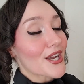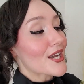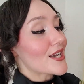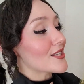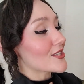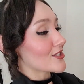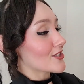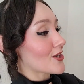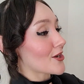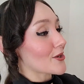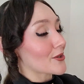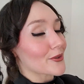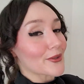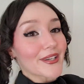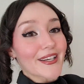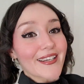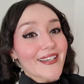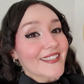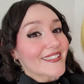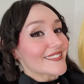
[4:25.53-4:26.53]
So
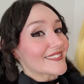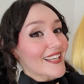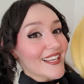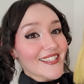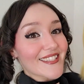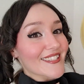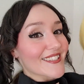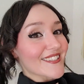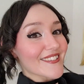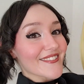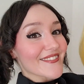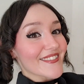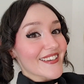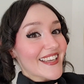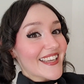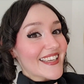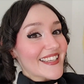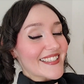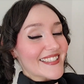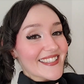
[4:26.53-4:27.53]
let's do
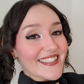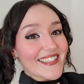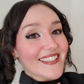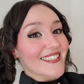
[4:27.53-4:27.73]
it.